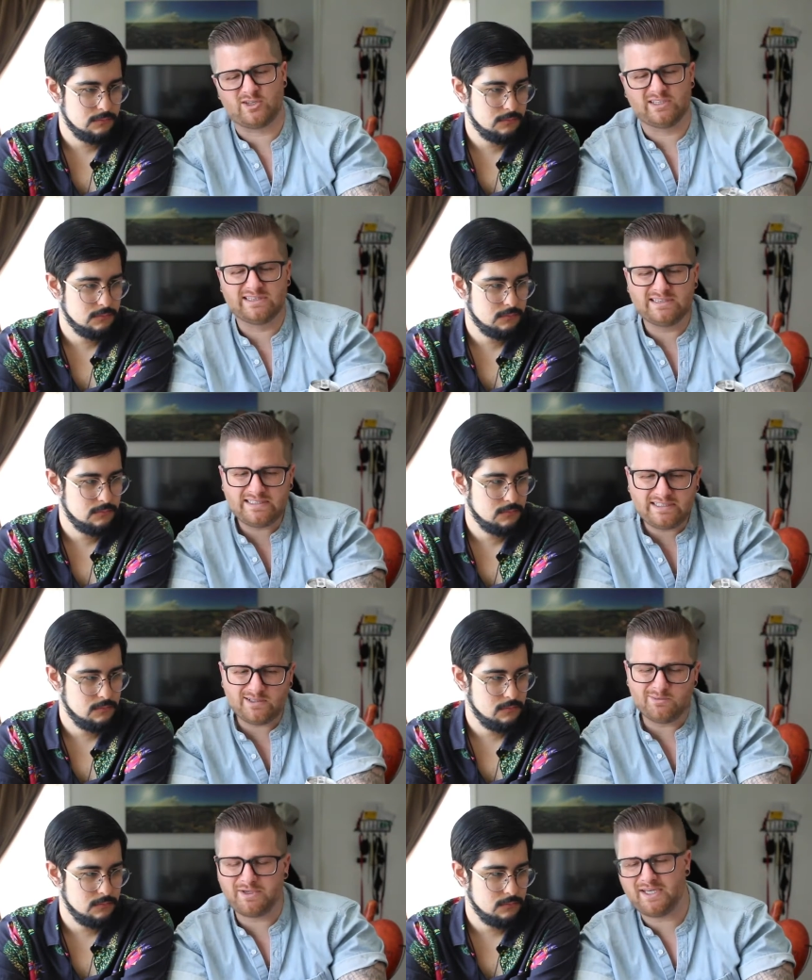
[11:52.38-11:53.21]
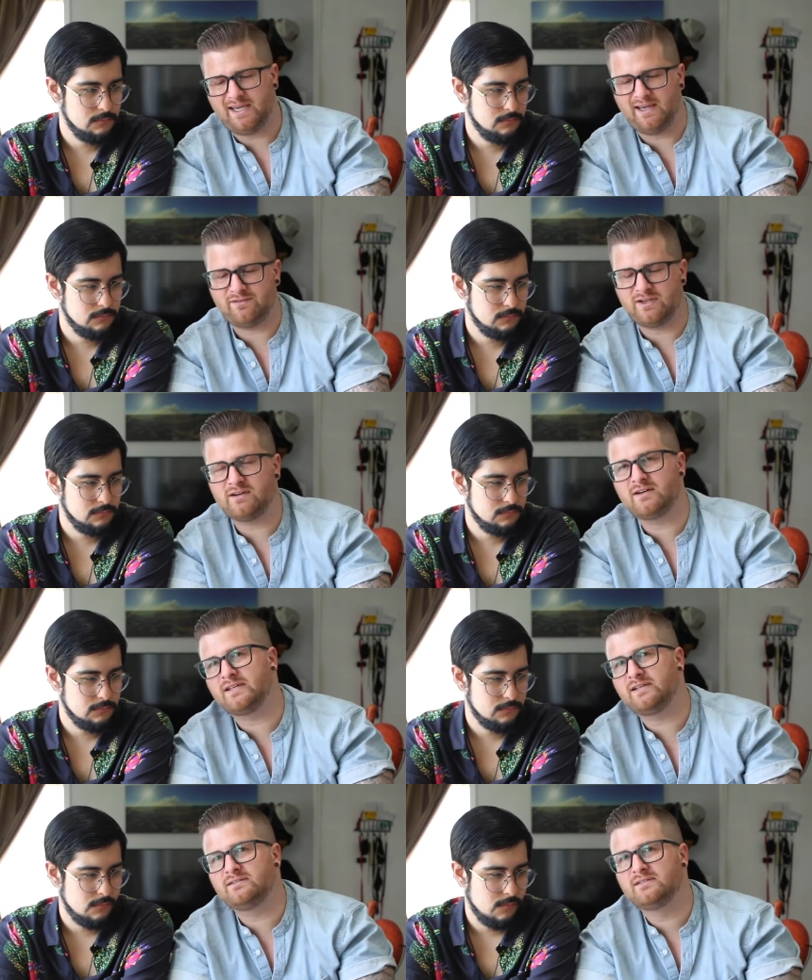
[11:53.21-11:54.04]
Speaker 1: are a little bit heavy on
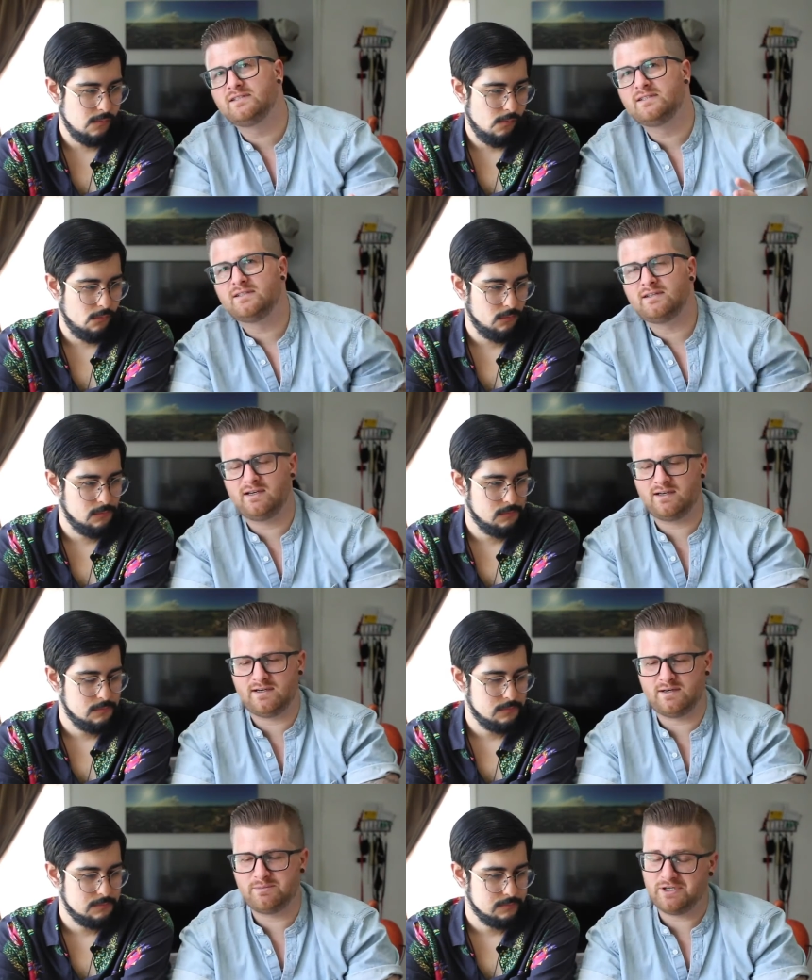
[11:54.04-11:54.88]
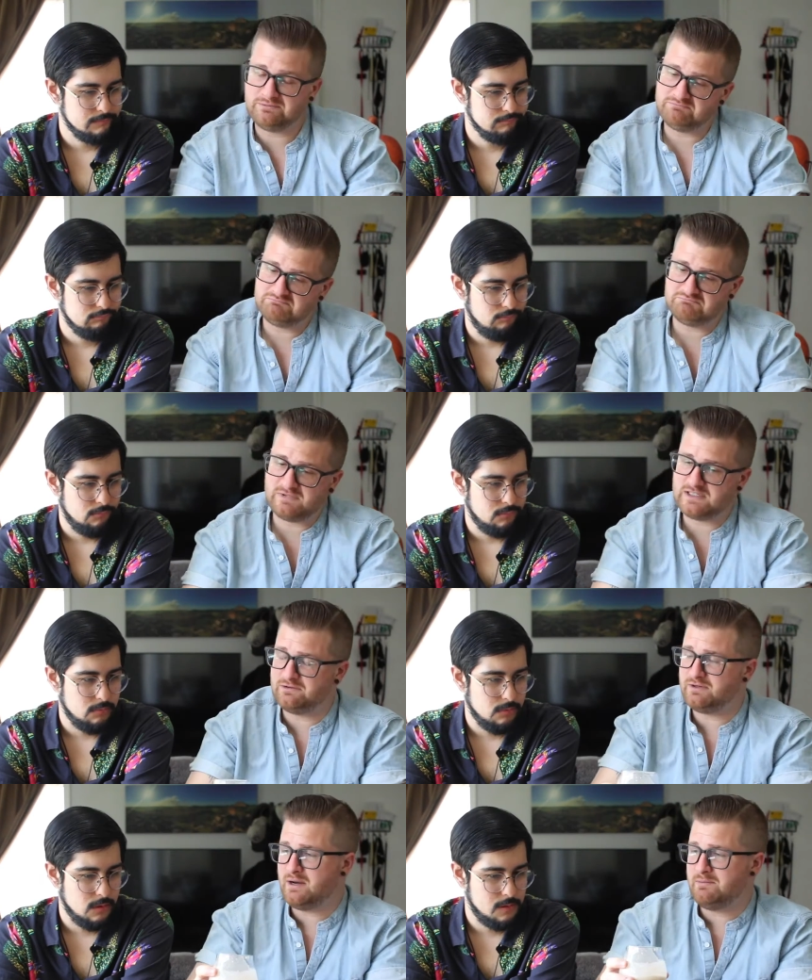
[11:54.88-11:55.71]
it, but
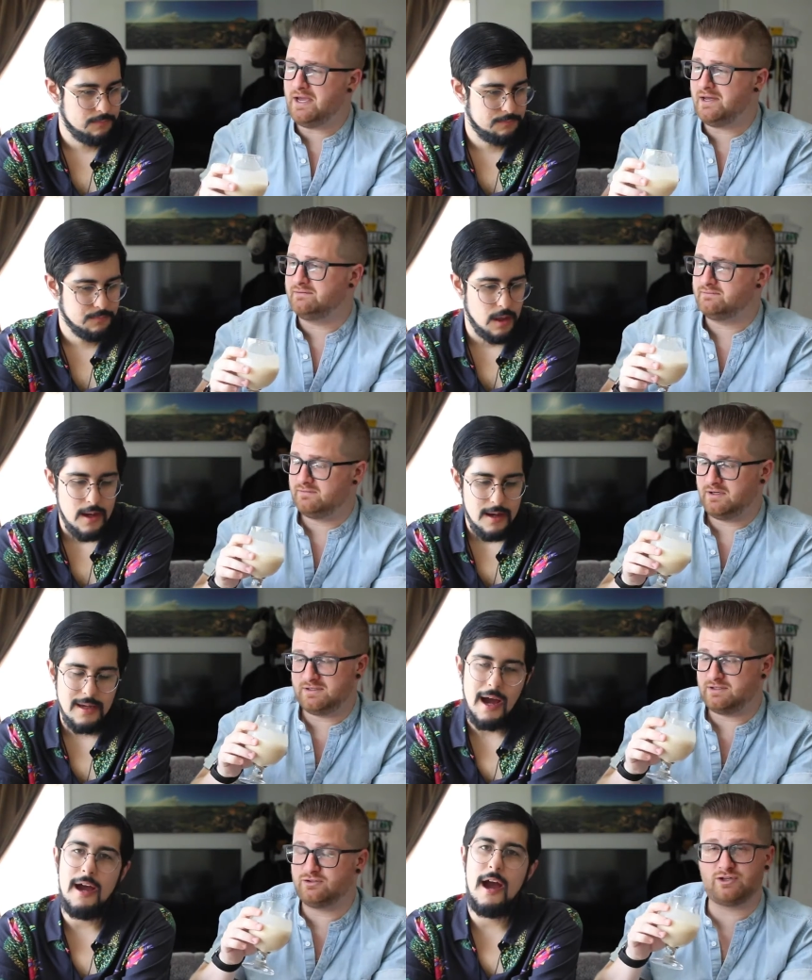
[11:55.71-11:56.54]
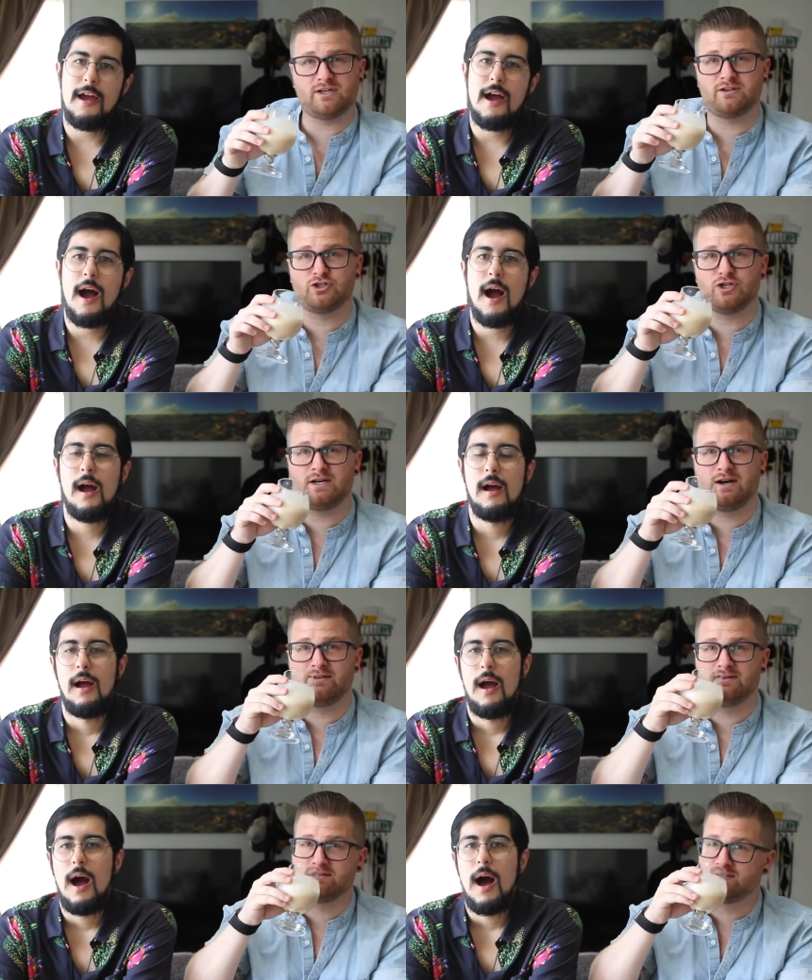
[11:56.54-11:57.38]
still not bad.
Speaker 2: I'll still drink the shit out
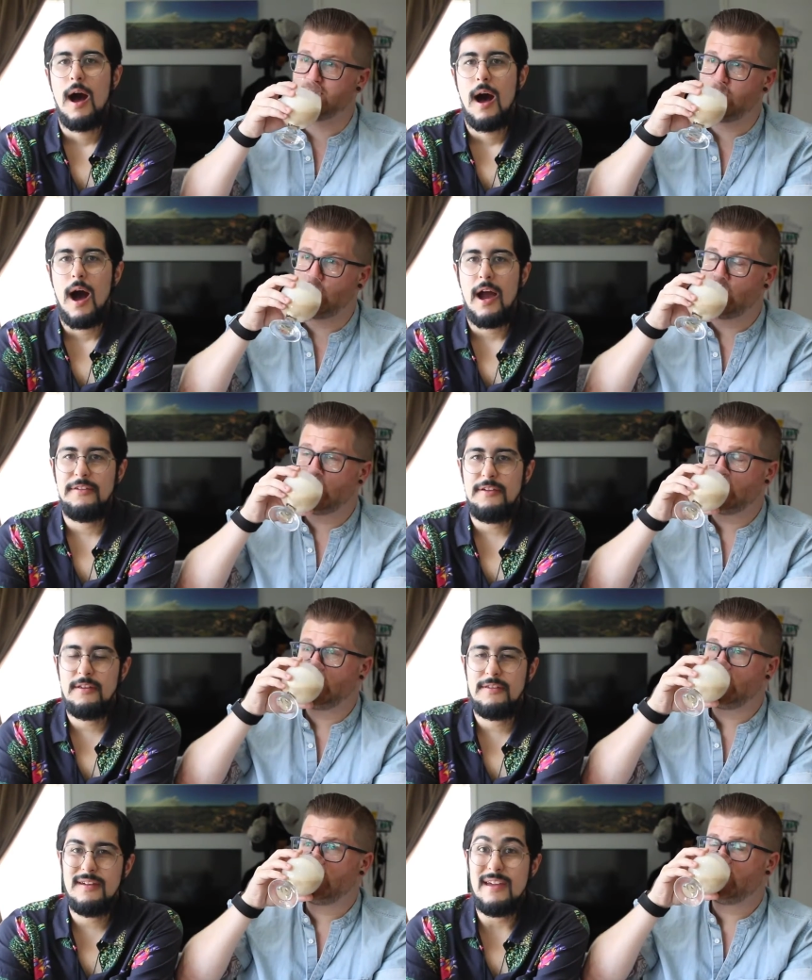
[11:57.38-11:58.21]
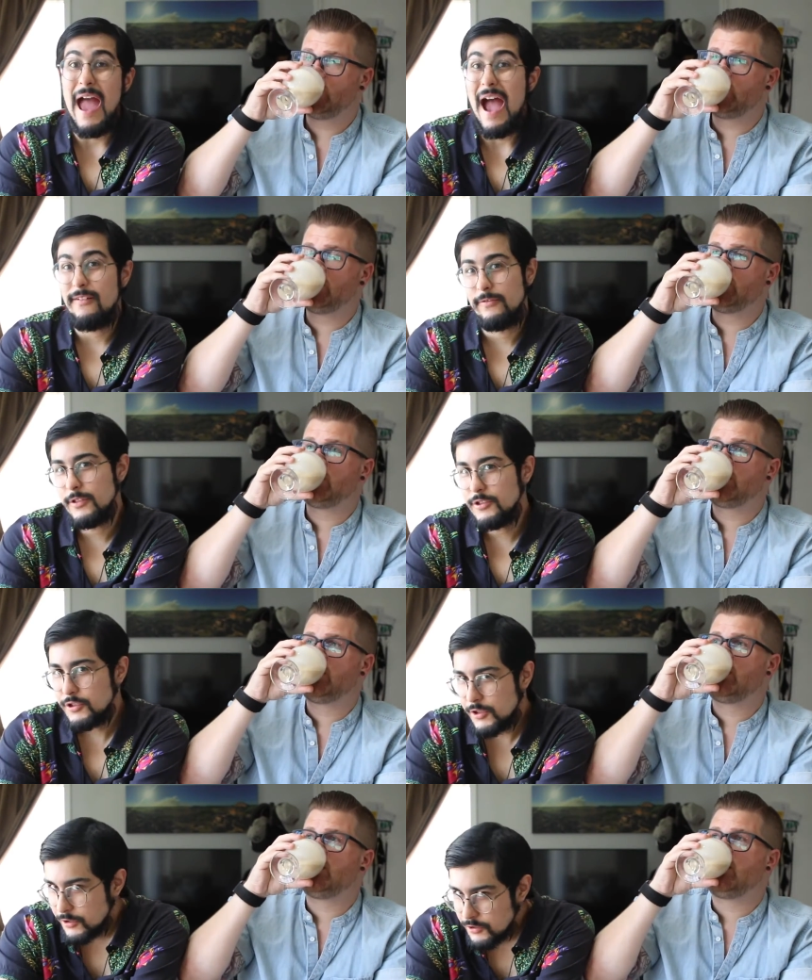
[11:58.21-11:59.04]
of this. I think the
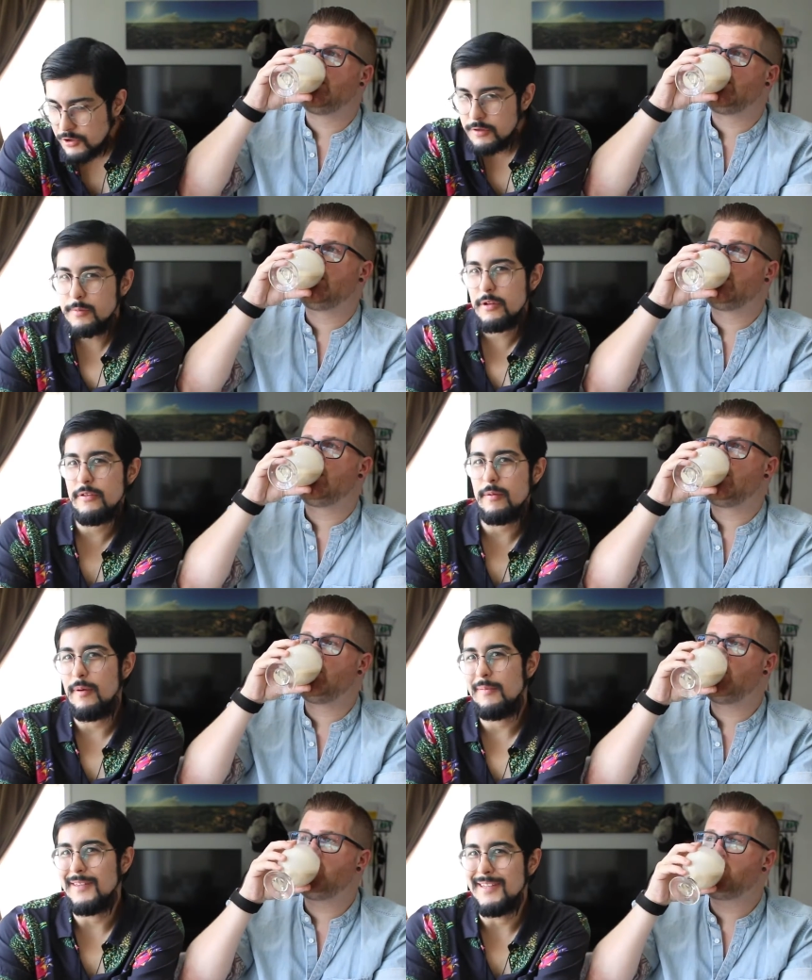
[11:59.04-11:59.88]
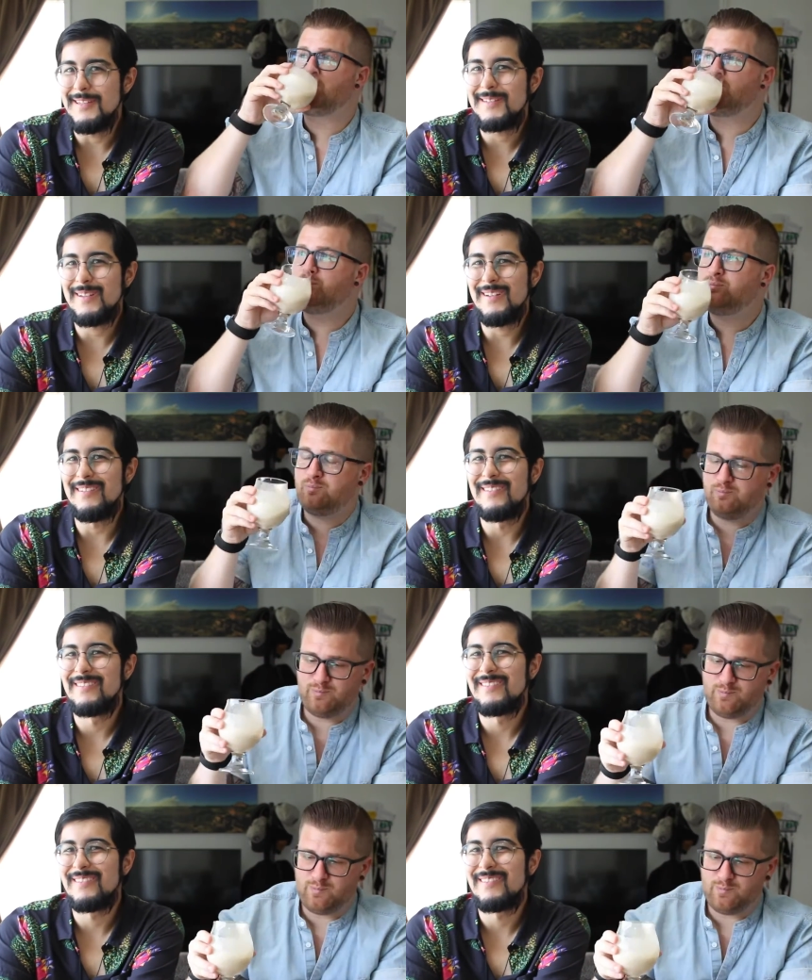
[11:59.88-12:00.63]
average consumer that maybe isn't